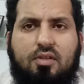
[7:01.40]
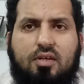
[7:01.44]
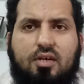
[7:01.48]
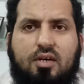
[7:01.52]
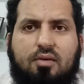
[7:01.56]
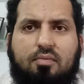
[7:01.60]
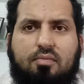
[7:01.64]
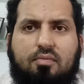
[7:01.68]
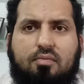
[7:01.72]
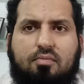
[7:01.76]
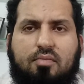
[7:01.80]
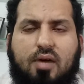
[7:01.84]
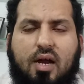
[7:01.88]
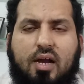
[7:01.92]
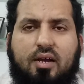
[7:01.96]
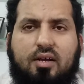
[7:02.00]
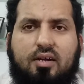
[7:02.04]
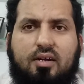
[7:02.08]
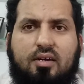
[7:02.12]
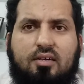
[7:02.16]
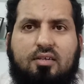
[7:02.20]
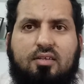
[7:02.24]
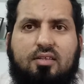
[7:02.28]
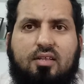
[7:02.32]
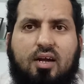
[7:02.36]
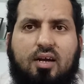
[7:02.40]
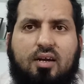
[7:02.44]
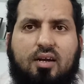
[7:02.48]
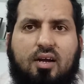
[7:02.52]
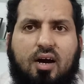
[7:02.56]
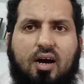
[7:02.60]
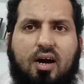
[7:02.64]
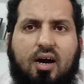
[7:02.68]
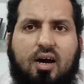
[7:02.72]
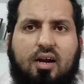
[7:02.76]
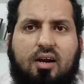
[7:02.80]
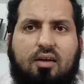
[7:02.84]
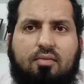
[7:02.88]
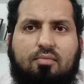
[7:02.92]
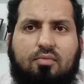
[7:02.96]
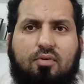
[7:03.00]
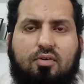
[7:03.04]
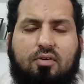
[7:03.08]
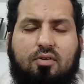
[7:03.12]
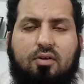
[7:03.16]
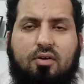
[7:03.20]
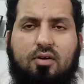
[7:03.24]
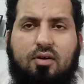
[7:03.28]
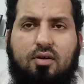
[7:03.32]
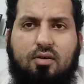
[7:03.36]
the migrants that are
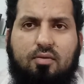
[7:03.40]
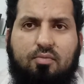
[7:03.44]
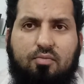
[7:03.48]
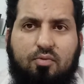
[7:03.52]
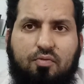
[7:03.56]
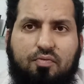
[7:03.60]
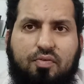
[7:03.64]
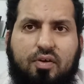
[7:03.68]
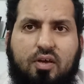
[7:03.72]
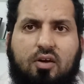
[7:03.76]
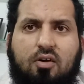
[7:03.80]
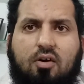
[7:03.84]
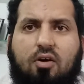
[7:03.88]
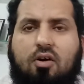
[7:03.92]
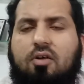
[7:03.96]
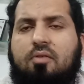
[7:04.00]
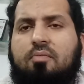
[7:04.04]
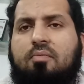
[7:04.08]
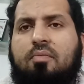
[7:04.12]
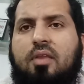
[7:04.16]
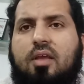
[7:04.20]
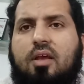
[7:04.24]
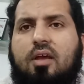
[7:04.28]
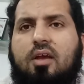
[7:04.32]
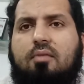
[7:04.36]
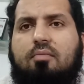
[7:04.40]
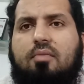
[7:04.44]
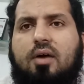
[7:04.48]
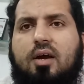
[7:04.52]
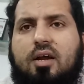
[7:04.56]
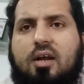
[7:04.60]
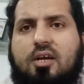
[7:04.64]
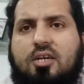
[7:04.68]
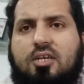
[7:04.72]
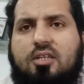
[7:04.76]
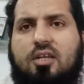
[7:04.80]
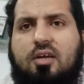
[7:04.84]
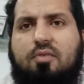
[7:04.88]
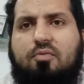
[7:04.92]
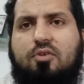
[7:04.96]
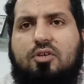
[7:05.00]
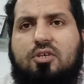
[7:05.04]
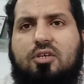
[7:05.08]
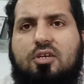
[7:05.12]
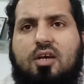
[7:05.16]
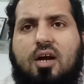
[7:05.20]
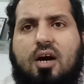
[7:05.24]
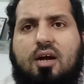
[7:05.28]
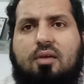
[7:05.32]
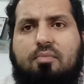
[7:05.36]
moving or migration that we
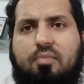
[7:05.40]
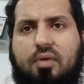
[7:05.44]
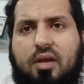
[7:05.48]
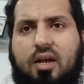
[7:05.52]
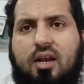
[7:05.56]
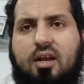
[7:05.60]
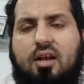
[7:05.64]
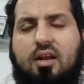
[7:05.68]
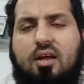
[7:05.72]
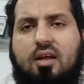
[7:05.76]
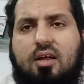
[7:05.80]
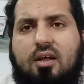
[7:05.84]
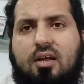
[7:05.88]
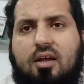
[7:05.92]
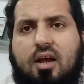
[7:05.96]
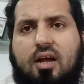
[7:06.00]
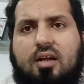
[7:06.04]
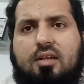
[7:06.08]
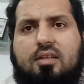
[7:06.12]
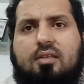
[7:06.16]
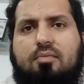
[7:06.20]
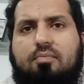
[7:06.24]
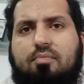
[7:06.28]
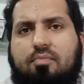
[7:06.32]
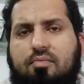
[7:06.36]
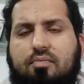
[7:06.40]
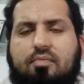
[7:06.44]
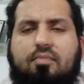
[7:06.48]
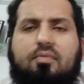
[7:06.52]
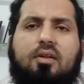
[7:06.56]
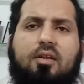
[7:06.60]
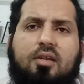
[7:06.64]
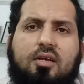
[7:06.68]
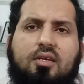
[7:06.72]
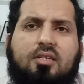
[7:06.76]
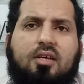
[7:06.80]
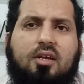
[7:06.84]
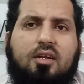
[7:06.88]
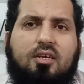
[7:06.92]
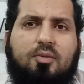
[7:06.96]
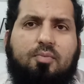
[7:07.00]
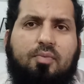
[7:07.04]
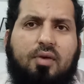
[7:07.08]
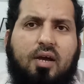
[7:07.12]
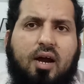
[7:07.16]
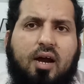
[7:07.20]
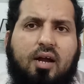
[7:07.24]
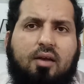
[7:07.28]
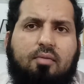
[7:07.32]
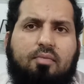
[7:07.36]
see are male, and reason is
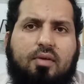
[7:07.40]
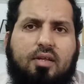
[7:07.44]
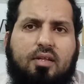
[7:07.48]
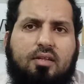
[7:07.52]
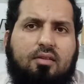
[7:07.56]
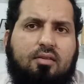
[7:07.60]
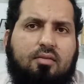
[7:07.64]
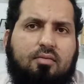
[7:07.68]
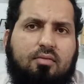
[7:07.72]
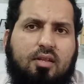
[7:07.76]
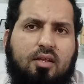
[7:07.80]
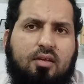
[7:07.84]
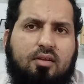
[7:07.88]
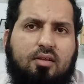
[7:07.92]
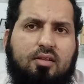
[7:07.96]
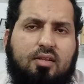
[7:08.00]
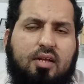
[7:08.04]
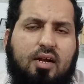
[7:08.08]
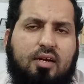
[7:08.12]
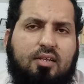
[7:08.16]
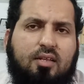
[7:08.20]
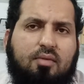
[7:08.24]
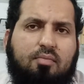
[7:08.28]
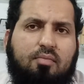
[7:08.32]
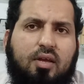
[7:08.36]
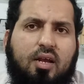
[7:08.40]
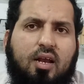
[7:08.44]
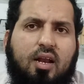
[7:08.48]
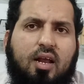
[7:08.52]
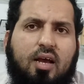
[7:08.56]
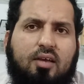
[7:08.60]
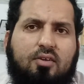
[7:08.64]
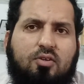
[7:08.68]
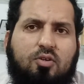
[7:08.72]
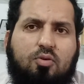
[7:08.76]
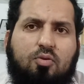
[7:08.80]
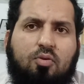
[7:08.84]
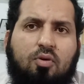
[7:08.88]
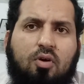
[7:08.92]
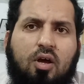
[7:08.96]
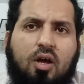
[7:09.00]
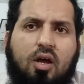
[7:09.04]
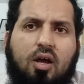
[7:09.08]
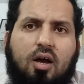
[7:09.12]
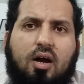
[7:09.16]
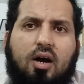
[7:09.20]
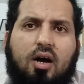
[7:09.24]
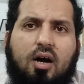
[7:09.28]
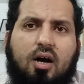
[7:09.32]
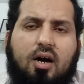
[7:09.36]
behind that the male has to
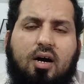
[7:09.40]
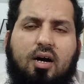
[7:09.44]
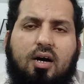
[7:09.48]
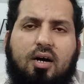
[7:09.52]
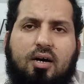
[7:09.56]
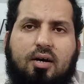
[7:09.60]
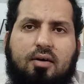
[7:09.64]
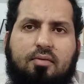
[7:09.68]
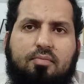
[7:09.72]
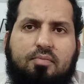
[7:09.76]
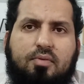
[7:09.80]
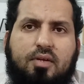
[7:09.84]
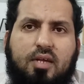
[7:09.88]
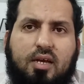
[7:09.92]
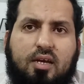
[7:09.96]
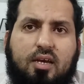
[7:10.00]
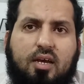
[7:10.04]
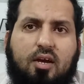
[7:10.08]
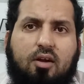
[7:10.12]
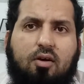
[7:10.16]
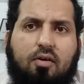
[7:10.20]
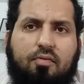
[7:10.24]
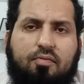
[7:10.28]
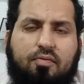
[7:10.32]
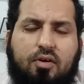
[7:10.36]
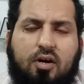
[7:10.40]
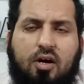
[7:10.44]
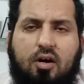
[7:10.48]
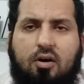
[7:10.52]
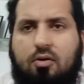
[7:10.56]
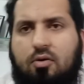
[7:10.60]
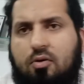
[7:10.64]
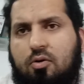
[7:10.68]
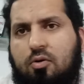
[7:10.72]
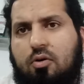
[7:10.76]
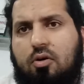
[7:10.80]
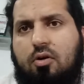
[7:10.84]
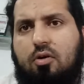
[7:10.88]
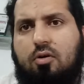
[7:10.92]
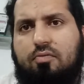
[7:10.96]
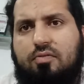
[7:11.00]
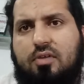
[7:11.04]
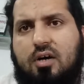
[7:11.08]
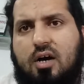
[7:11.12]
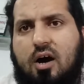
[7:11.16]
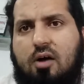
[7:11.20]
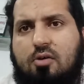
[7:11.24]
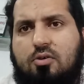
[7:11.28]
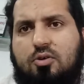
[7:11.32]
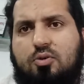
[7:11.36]
take care of whole of the
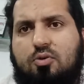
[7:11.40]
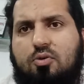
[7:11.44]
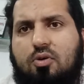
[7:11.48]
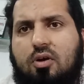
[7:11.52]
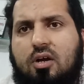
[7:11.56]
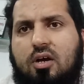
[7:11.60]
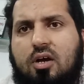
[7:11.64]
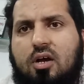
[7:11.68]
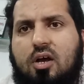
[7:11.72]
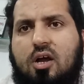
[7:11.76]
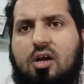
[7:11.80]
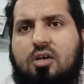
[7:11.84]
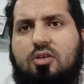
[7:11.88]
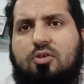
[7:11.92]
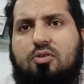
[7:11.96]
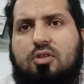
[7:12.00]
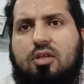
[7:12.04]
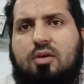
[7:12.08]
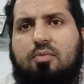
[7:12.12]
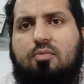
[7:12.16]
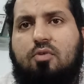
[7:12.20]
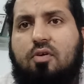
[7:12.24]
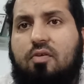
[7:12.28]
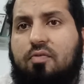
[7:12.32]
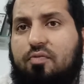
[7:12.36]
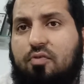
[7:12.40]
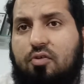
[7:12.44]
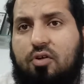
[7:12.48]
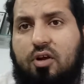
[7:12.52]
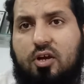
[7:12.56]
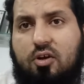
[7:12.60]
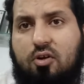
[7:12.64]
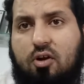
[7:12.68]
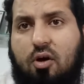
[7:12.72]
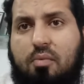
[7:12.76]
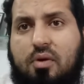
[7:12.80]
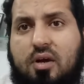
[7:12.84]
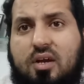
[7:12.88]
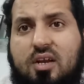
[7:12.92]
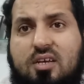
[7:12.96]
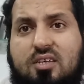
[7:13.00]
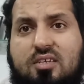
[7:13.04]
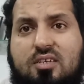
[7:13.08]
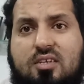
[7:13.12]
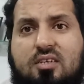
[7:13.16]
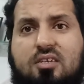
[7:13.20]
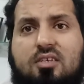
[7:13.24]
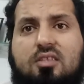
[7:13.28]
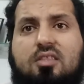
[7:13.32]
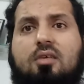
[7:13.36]
household. So they move for economic
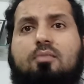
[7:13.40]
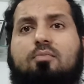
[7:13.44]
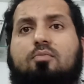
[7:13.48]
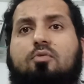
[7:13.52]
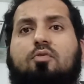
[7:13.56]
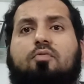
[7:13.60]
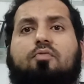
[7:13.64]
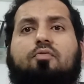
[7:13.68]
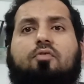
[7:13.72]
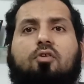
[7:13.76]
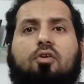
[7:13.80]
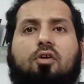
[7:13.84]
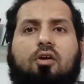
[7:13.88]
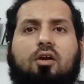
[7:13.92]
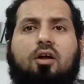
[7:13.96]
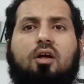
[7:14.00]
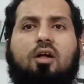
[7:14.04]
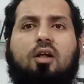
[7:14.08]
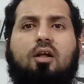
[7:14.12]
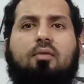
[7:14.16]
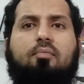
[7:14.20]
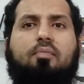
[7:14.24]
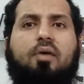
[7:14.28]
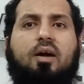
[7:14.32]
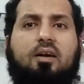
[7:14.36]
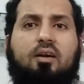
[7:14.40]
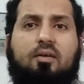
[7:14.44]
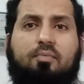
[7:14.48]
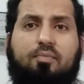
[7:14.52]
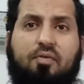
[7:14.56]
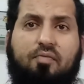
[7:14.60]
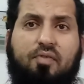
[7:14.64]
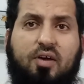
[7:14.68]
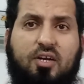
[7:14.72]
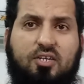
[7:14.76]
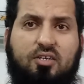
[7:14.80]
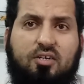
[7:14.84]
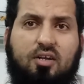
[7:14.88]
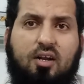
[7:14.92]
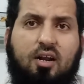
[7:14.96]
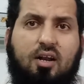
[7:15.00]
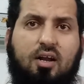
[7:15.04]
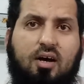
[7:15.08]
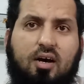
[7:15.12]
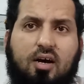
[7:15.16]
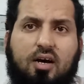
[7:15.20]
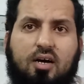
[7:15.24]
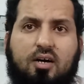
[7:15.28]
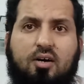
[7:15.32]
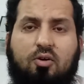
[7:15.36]
reasons, they move for better
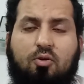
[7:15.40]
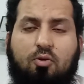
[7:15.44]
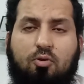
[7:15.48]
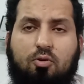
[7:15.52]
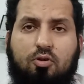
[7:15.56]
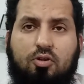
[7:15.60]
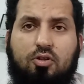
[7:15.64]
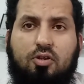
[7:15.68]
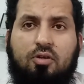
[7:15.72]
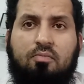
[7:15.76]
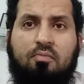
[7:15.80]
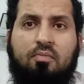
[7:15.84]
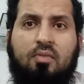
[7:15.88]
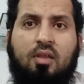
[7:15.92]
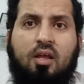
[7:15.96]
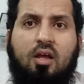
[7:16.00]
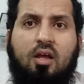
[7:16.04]
professional growth,